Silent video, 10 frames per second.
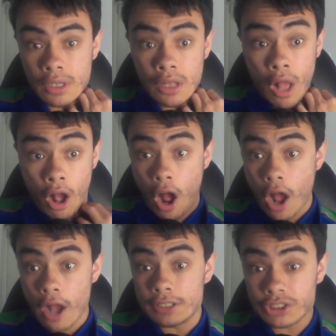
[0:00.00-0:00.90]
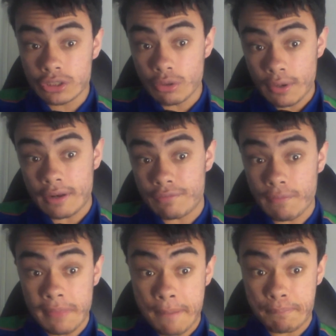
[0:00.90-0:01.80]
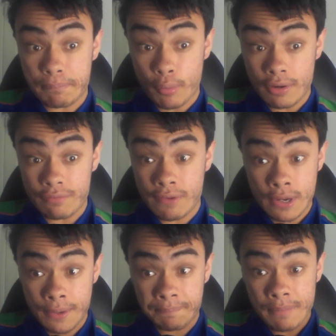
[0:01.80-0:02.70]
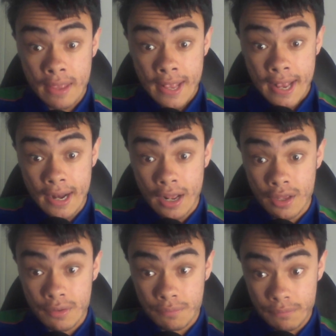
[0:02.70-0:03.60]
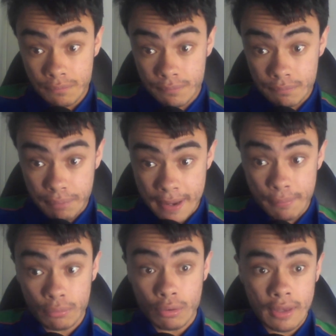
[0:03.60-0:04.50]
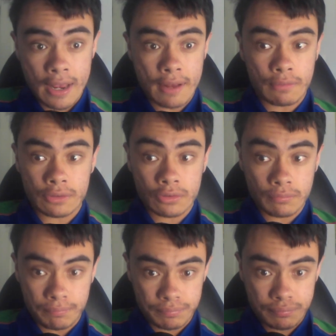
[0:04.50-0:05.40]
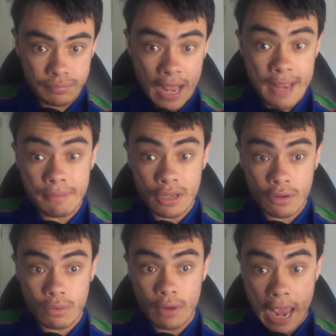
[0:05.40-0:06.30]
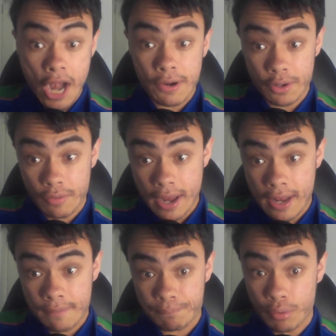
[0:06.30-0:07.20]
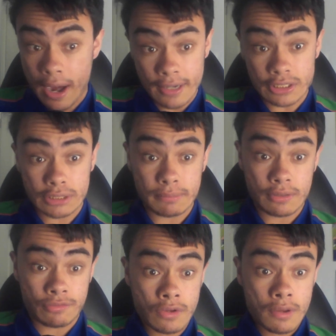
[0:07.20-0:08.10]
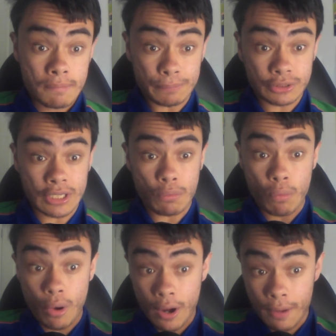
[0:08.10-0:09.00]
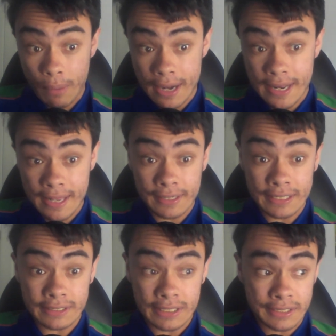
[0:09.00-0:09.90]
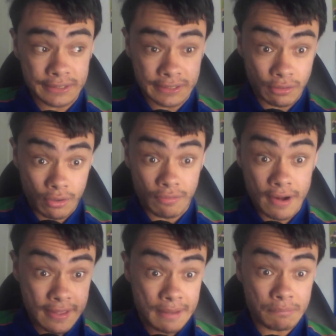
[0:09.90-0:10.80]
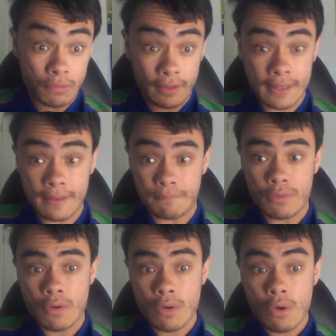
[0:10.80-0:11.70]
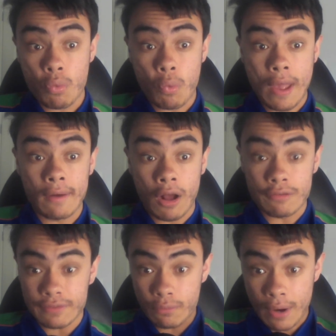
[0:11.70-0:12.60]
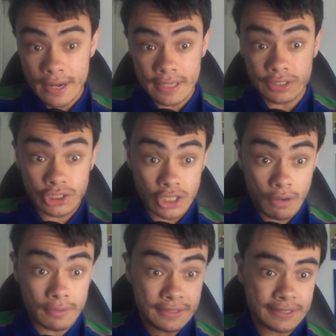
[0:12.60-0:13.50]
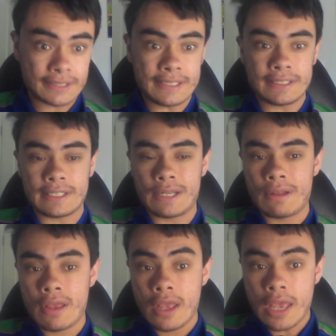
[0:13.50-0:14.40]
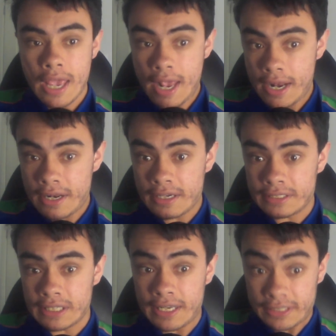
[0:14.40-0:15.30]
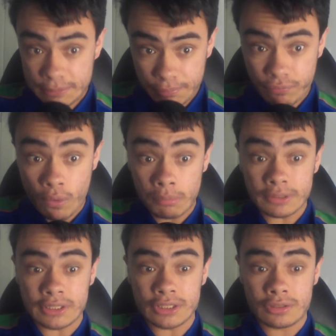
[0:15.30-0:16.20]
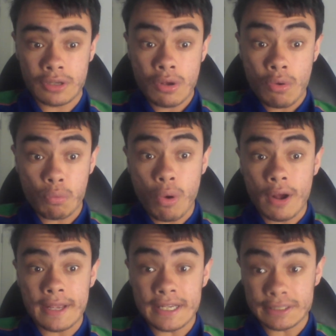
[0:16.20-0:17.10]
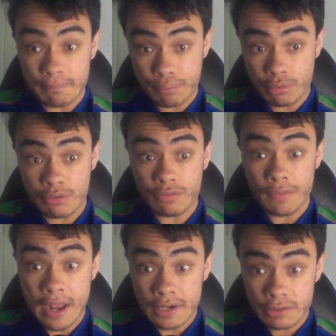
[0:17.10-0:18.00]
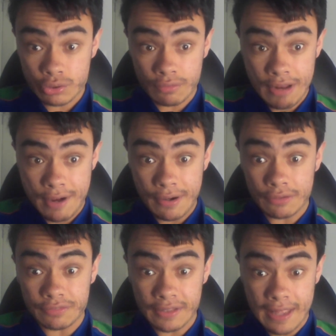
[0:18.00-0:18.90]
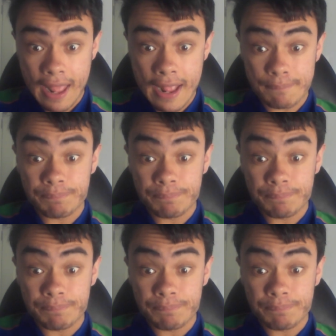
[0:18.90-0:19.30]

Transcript: I just look at it from that point of view. You know, people look at Damien Cook, Harry Grant, Brandon Smith. People say, why Wayde Egan isn't got a running game like him? Well, I think Wayde Egan's shown this season and in his performances why he has improved on that sort of area of the game.